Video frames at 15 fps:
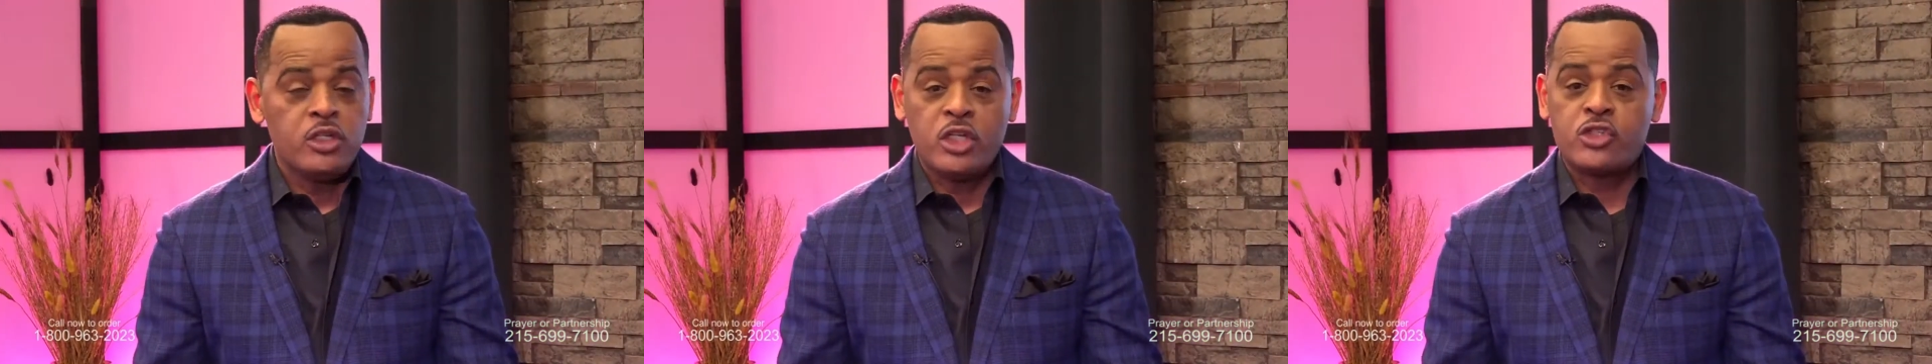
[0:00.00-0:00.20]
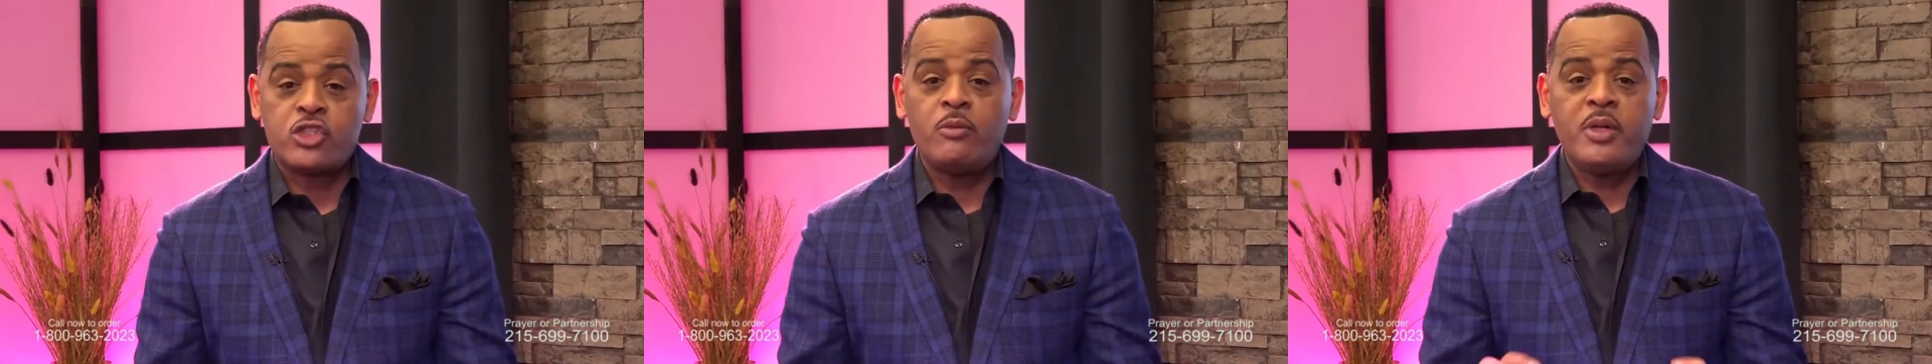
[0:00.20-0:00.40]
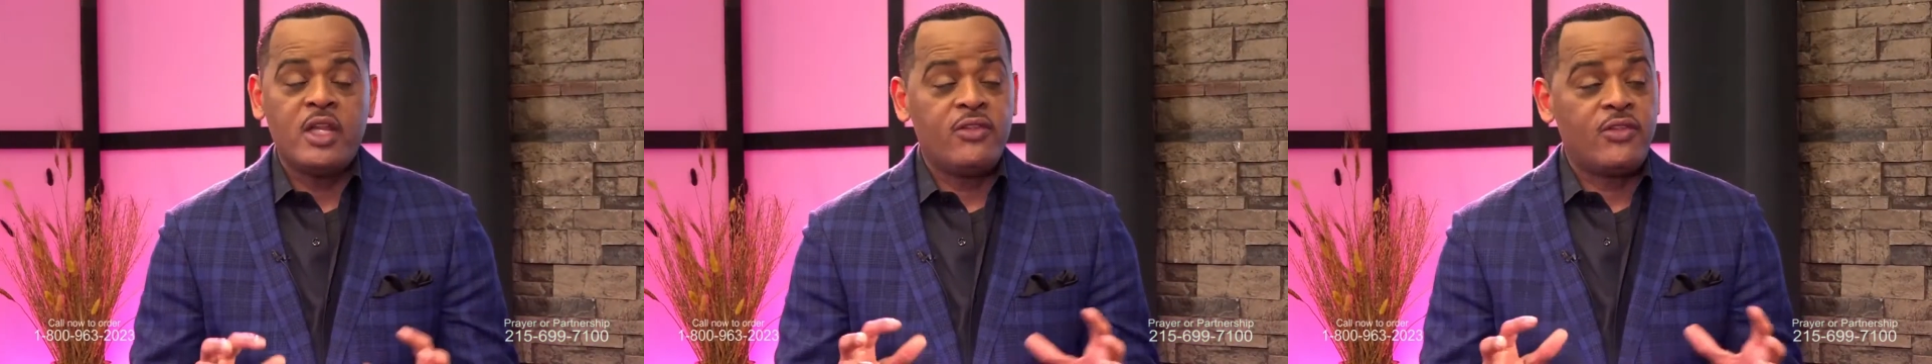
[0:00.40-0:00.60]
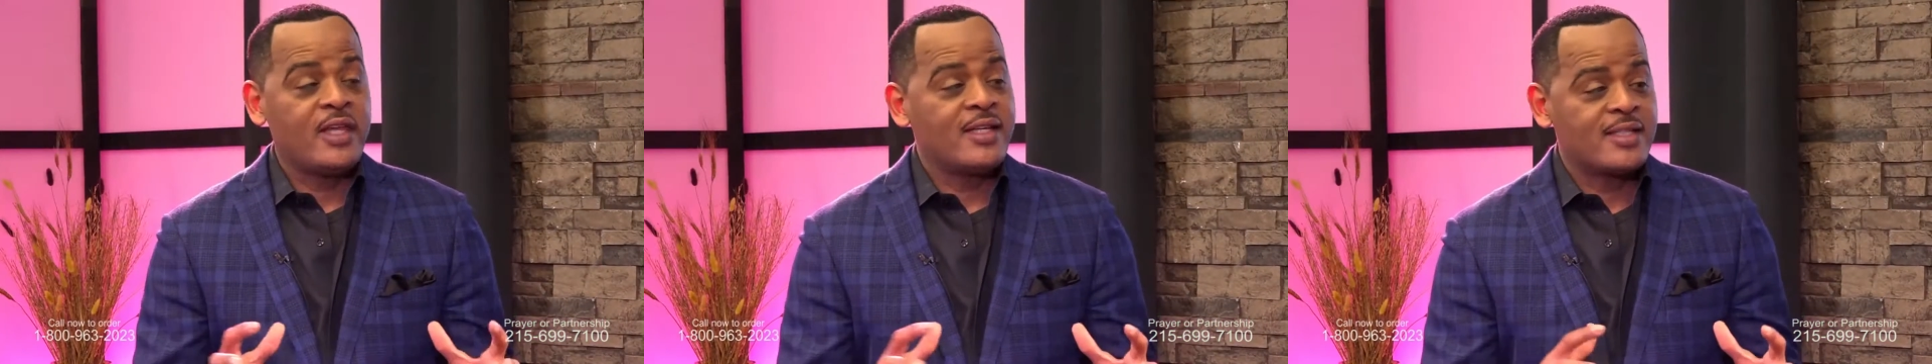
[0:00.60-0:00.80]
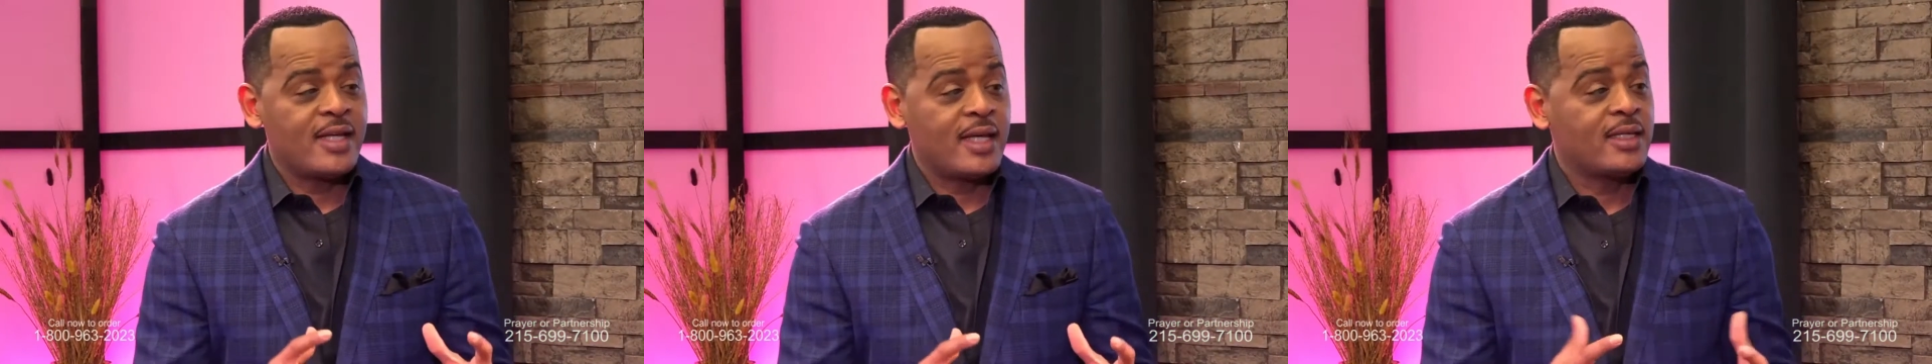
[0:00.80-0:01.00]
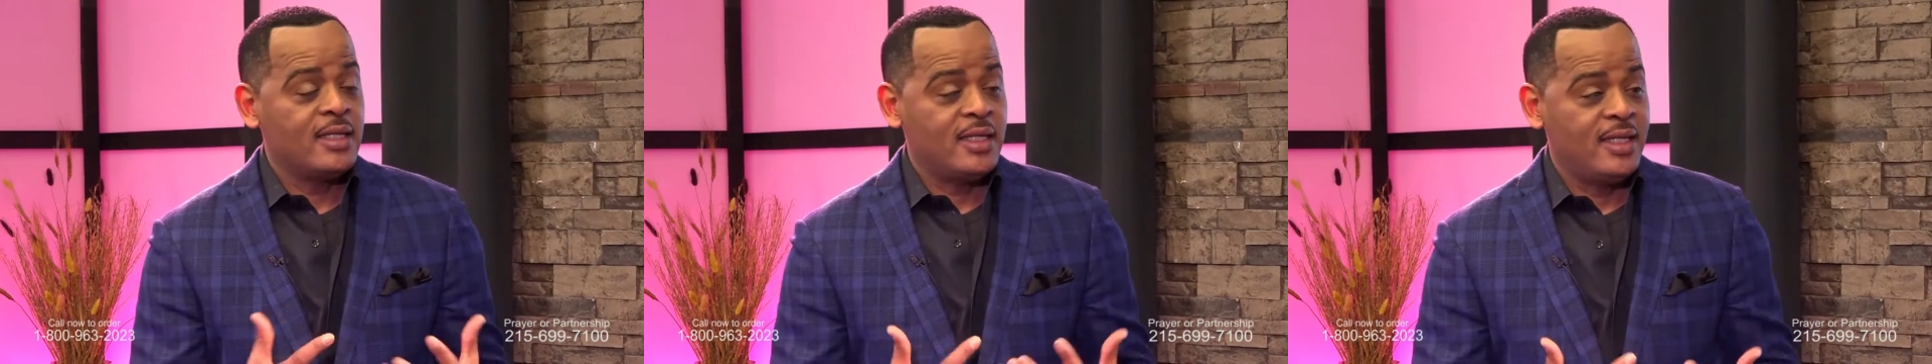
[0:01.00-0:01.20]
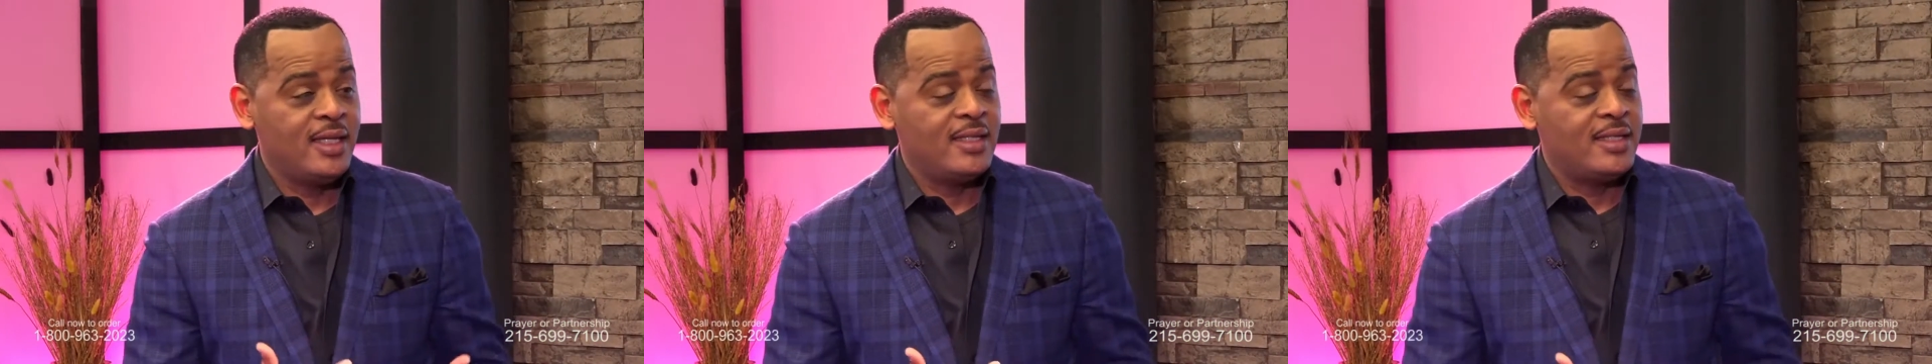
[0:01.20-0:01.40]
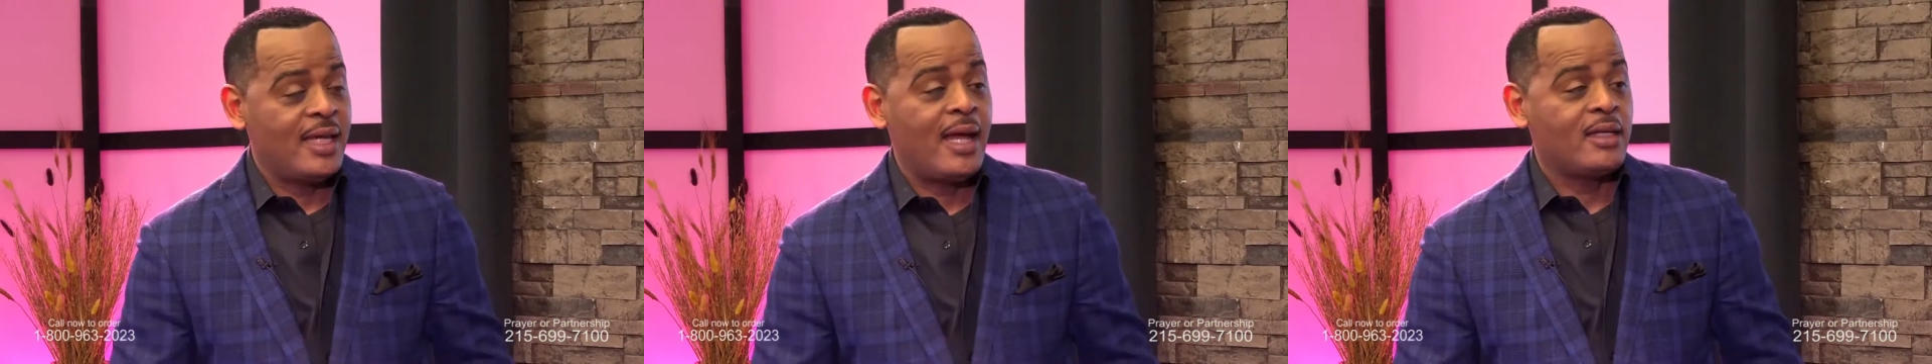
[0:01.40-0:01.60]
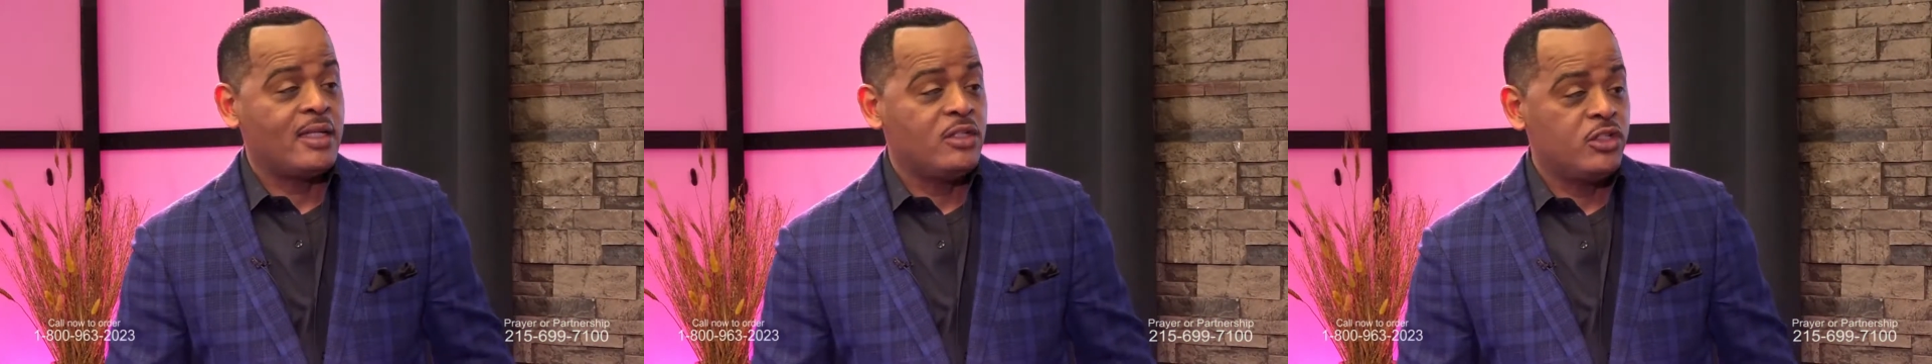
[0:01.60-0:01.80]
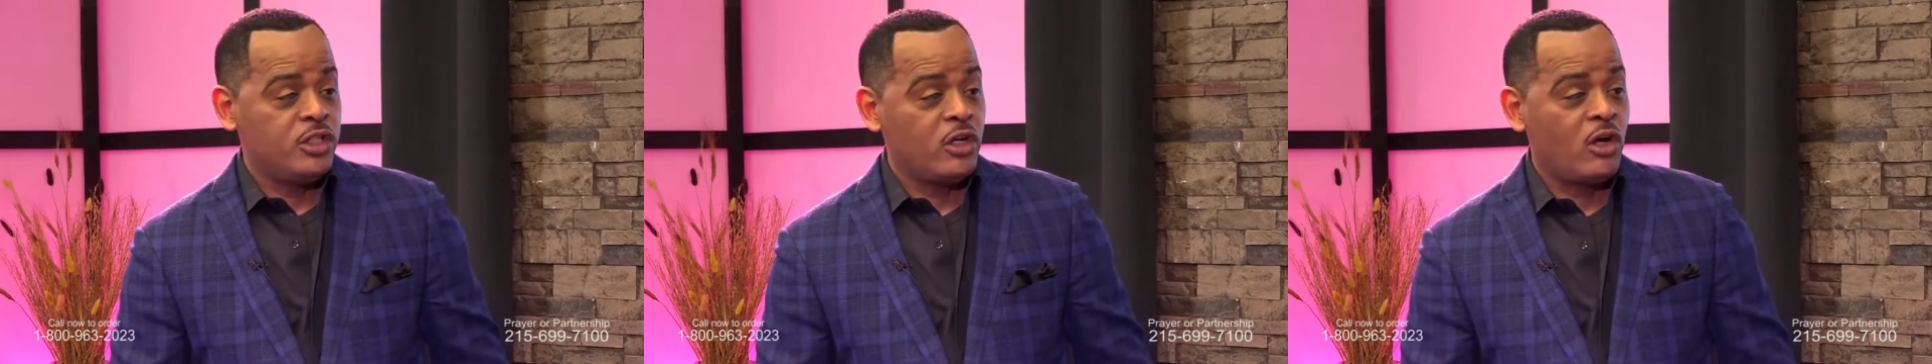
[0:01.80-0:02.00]
There's so many things that can get down
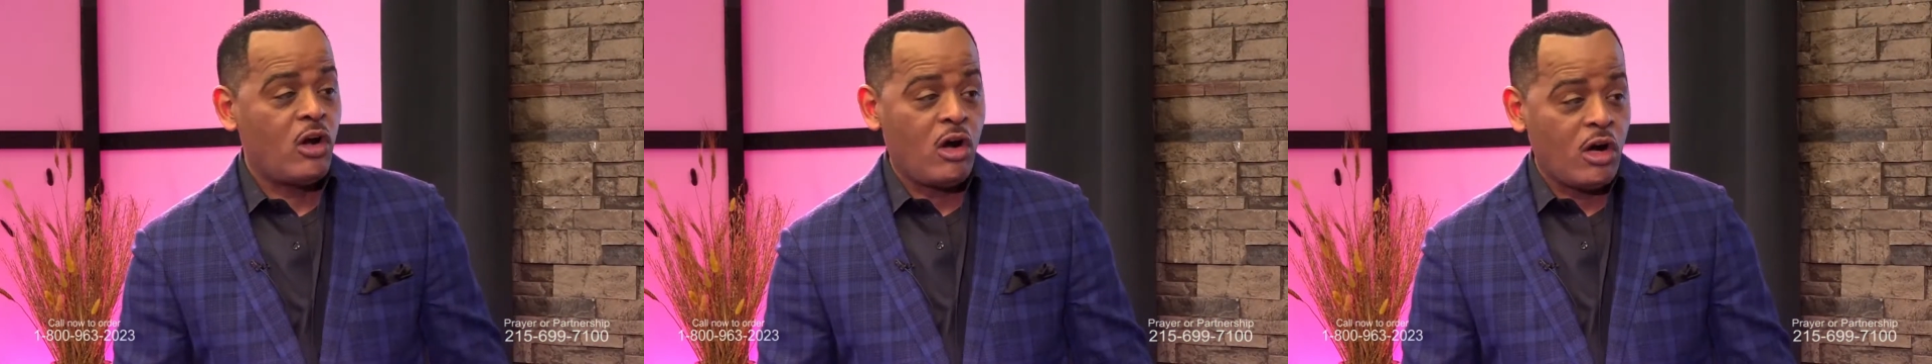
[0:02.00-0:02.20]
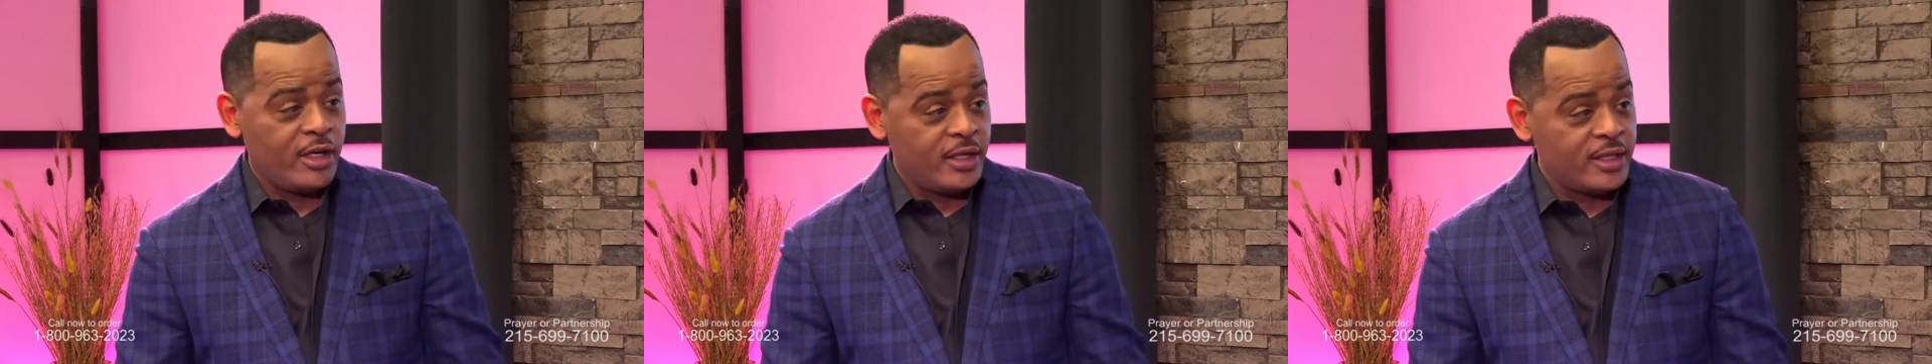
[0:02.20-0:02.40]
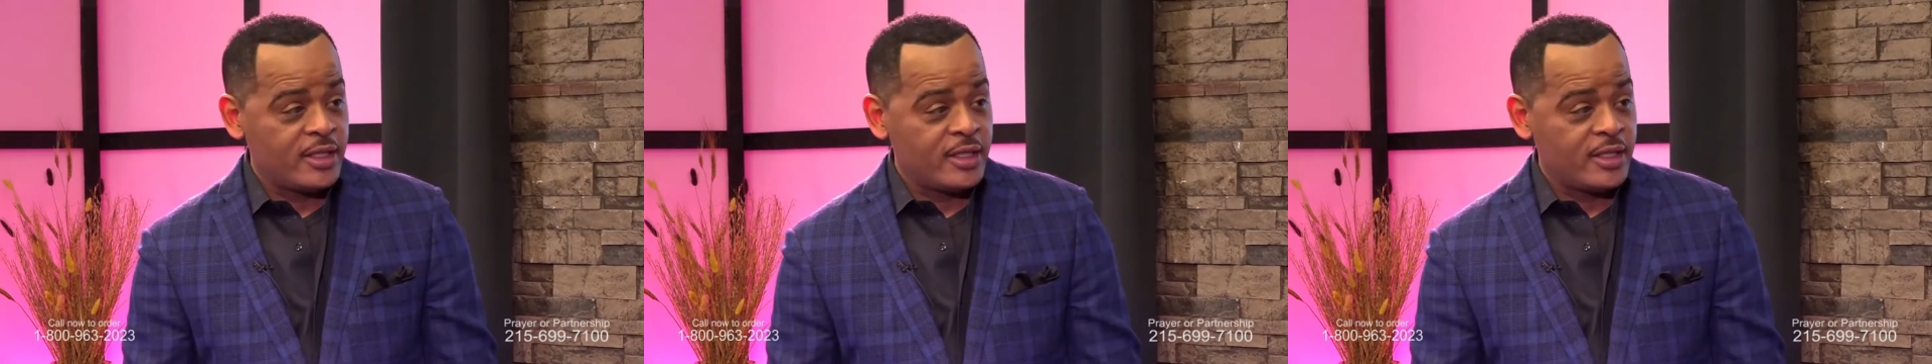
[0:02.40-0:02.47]
into your heart.